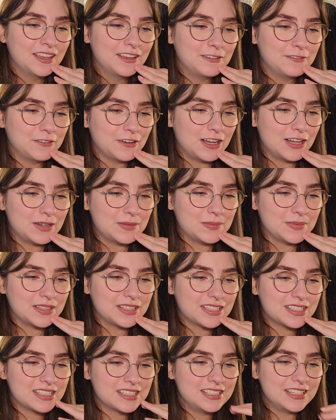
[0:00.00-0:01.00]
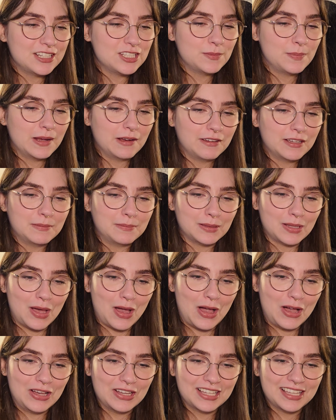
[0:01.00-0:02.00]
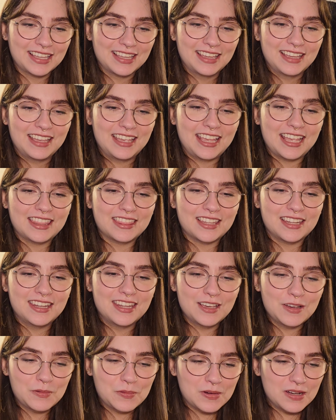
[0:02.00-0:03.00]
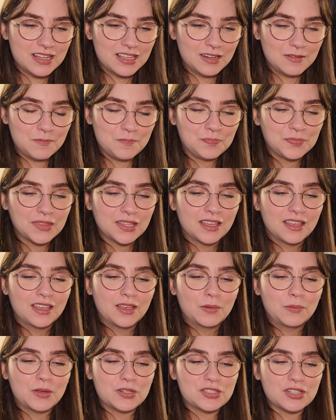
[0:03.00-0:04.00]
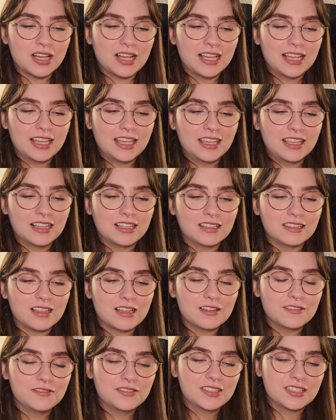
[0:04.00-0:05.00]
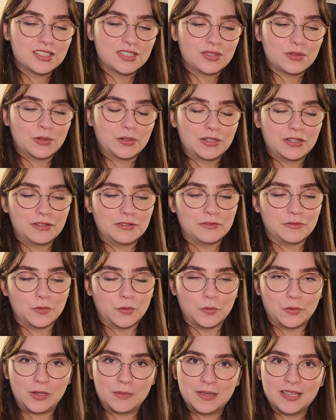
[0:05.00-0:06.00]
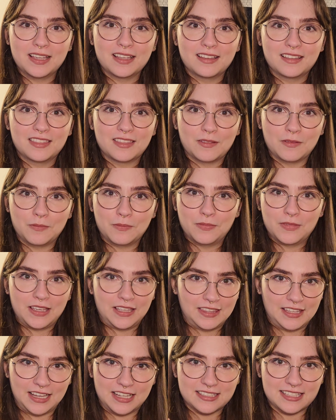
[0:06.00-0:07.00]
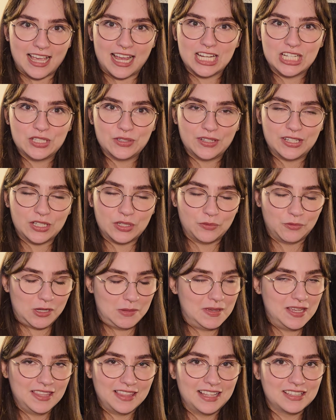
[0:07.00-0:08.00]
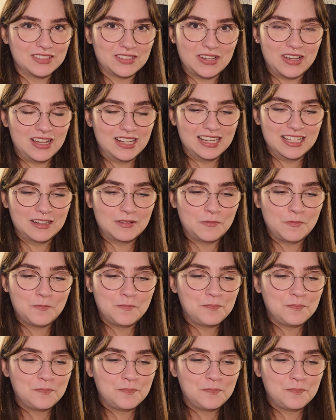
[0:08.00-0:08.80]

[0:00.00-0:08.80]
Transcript: from Stitchberry Blog. And the knit one, which I love the sort of ribbing, the exaggerated ribbing that's on it.